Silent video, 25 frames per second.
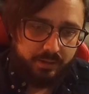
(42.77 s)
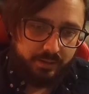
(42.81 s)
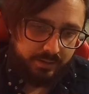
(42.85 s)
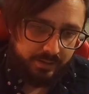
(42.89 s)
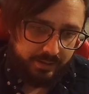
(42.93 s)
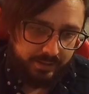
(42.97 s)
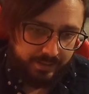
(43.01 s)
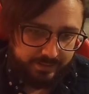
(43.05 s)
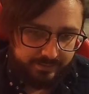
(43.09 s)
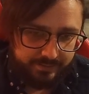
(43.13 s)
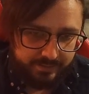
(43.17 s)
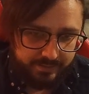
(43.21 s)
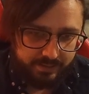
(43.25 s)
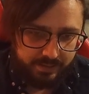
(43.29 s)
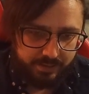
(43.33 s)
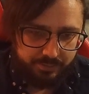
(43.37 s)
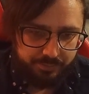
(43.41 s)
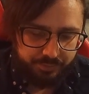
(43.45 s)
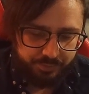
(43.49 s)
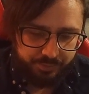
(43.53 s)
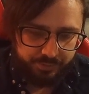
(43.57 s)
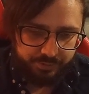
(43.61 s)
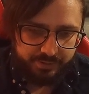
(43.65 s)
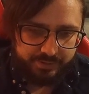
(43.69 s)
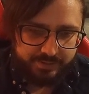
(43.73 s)
and then I
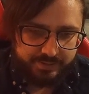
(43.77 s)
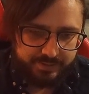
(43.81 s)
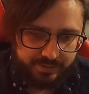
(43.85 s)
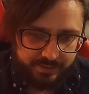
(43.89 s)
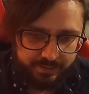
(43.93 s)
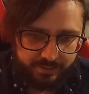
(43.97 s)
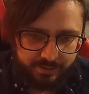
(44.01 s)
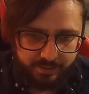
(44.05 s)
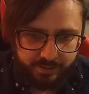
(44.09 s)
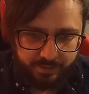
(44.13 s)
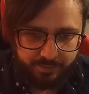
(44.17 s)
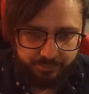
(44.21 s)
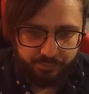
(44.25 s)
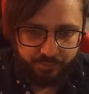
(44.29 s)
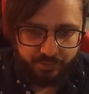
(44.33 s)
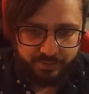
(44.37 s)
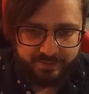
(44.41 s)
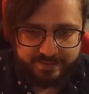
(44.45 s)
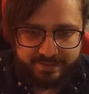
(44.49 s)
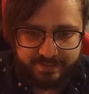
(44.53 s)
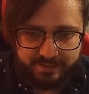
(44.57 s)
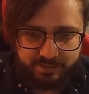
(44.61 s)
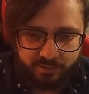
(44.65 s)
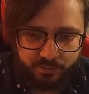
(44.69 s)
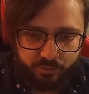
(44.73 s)
put
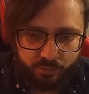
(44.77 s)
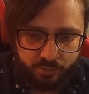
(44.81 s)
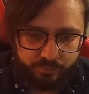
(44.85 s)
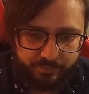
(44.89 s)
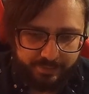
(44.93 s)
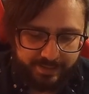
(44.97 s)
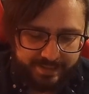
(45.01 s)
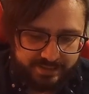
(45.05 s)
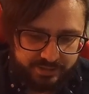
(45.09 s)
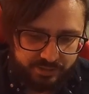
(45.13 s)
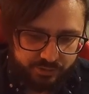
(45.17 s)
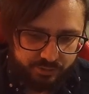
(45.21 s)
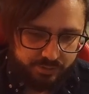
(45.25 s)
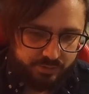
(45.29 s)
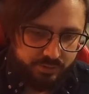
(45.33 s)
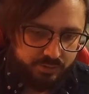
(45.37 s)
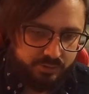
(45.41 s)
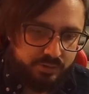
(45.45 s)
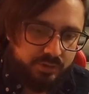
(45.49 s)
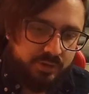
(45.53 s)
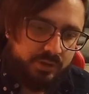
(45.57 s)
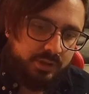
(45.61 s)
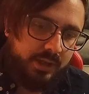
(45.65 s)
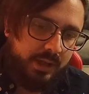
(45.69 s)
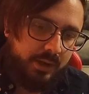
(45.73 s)
points into Cold Mastery.
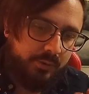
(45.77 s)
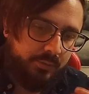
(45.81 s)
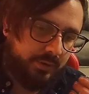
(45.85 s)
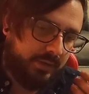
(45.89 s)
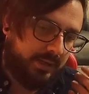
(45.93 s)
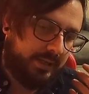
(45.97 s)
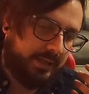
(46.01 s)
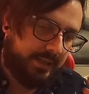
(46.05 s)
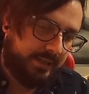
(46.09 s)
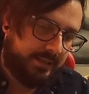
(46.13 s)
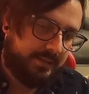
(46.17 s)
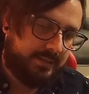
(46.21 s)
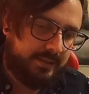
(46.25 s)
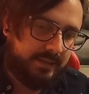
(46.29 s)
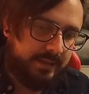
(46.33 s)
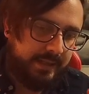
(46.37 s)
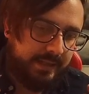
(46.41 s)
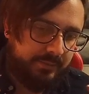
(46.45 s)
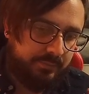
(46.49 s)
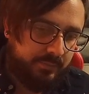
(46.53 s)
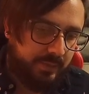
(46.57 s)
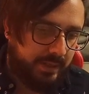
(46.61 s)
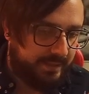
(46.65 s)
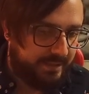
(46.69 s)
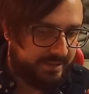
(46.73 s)
Usually I want to get to like
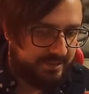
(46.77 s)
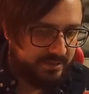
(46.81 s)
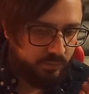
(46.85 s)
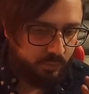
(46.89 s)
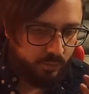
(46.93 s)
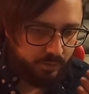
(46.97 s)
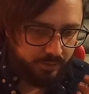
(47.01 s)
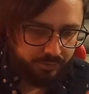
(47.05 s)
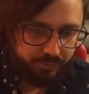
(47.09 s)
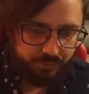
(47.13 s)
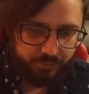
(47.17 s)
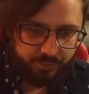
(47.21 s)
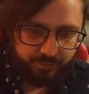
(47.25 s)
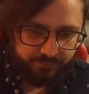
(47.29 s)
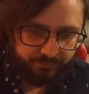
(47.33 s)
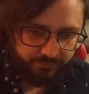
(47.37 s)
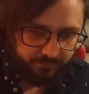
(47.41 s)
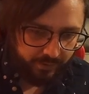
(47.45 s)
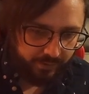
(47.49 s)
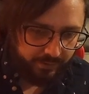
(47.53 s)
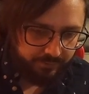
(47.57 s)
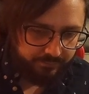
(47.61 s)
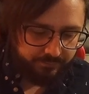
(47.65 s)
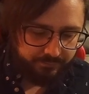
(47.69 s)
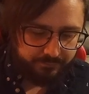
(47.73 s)
minus
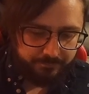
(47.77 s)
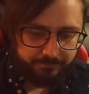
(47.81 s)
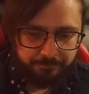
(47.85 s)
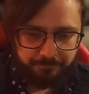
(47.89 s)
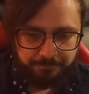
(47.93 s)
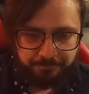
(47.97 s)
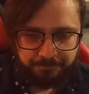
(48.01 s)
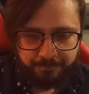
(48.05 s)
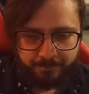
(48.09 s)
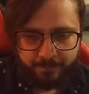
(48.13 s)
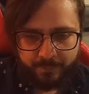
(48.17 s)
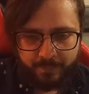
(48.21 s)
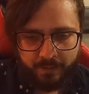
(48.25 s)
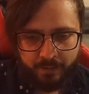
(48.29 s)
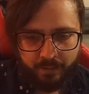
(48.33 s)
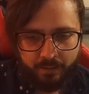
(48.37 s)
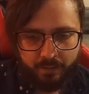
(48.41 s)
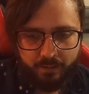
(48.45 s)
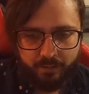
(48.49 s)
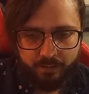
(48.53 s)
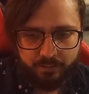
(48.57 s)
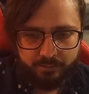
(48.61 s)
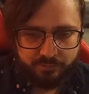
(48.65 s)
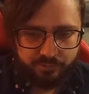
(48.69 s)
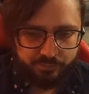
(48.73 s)
135.
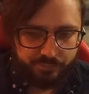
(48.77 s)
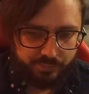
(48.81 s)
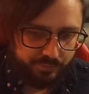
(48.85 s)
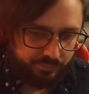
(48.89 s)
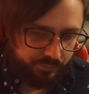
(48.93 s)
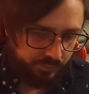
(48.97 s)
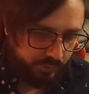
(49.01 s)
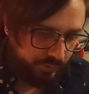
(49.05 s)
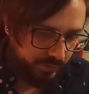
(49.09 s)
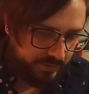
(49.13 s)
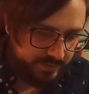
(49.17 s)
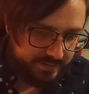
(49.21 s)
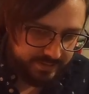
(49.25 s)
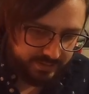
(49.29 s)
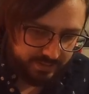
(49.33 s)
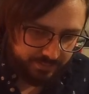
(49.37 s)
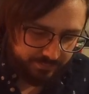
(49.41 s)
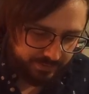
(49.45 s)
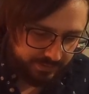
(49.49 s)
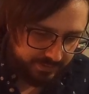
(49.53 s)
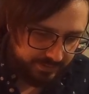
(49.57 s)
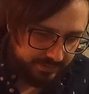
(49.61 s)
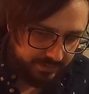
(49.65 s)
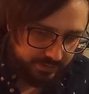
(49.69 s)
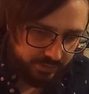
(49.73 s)
A little bit more is not a
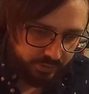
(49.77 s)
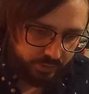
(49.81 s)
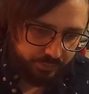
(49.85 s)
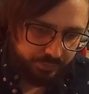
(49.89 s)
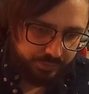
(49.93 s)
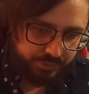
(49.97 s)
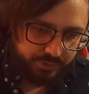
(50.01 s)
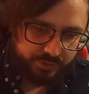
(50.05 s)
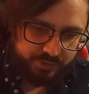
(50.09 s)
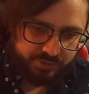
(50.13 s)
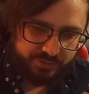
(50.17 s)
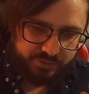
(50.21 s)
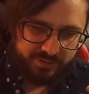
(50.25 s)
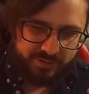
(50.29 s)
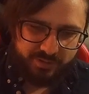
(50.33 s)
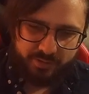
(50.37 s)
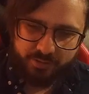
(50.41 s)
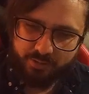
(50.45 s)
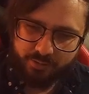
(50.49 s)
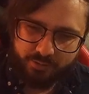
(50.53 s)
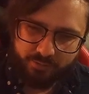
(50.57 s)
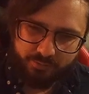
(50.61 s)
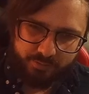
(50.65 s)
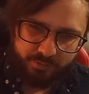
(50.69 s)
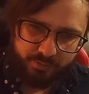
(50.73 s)
big deal, but usually
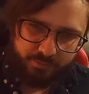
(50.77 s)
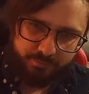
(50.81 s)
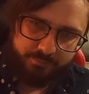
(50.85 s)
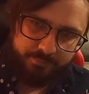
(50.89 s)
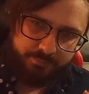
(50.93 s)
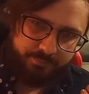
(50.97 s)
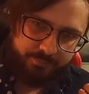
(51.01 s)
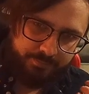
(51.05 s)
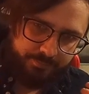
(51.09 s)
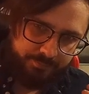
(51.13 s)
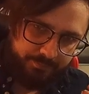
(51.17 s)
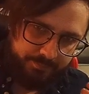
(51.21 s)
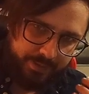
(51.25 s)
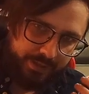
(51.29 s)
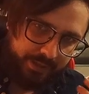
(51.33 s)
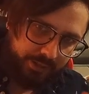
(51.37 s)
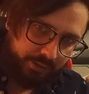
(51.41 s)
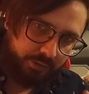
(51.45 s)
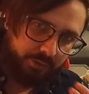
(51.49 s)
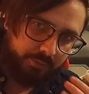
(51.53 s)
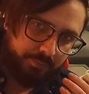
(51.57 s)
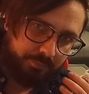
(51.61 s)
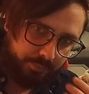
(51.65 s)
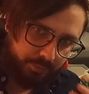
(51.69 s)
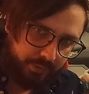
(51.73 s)
the
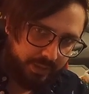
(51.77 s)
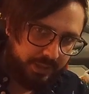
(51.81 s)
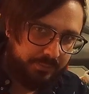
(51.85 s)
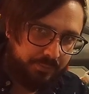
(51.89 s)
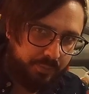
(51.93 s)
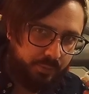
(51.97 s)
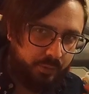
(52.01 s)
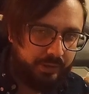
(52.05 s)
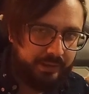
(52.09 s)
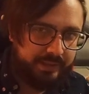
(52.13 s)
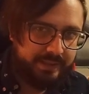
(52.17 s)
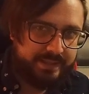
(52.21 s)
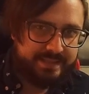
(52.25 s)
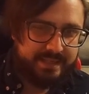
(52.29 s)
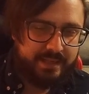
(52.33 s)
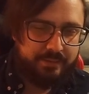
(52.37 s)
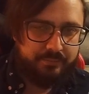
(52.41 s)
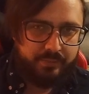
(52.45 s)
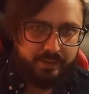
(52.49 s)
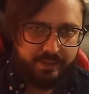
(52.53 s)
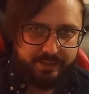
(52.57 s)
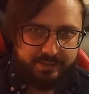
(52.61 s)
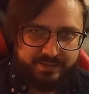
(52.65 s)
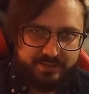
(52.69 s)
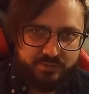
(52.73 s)
better breakpoint is at
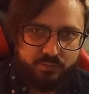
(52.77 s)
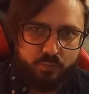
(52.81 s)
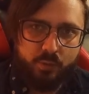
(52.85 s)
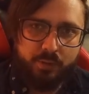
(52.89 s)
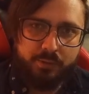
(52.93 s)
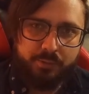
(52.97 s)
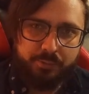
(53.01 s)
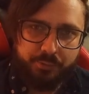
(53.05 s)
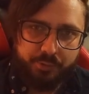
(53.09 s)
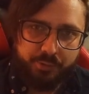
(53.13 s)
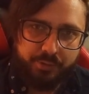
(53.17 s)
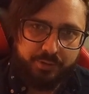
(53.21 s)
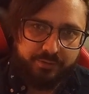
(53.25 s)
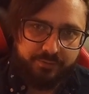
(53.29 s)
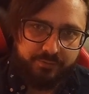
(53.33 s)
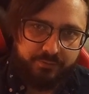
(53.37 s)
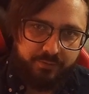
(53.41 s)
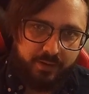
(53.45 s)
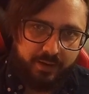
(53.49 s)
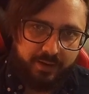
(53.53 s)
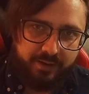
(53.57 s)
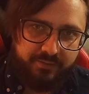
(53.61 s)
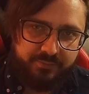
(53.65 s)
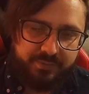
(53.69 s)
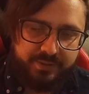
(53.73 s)
minus
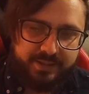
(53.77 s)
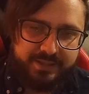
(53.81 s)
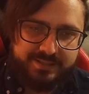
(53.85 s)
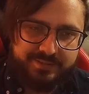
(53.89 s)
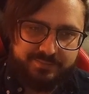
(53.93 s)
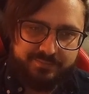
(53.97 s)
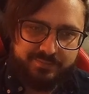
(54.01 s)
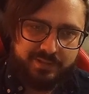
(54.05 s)
135, because